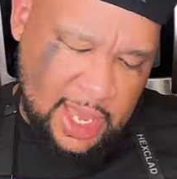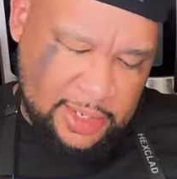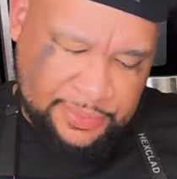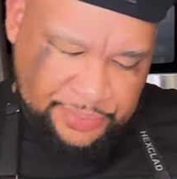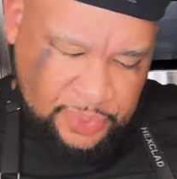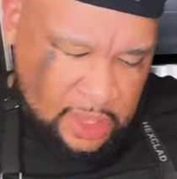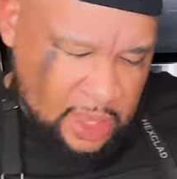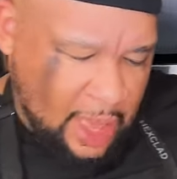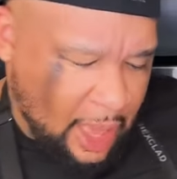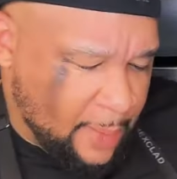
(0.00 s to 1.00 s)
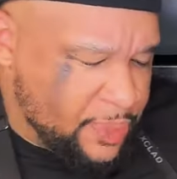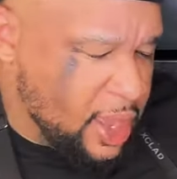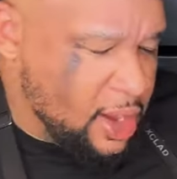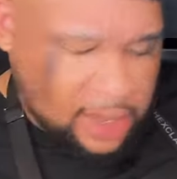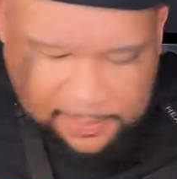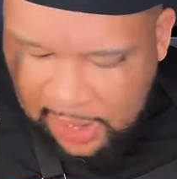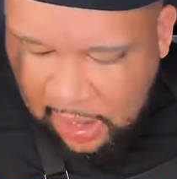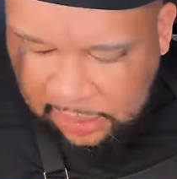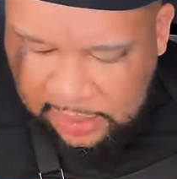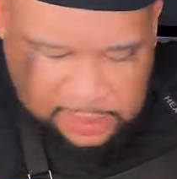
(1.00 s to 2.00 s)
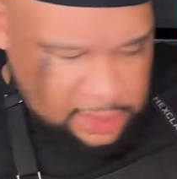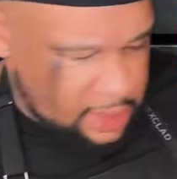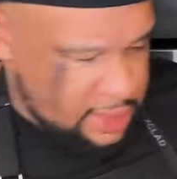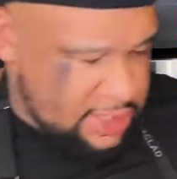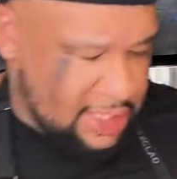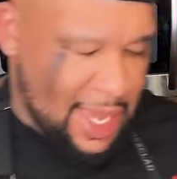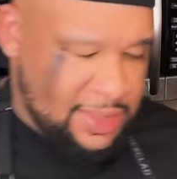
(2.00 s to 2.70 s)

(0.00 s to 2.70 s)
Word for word: Dion, up there in Maryland. She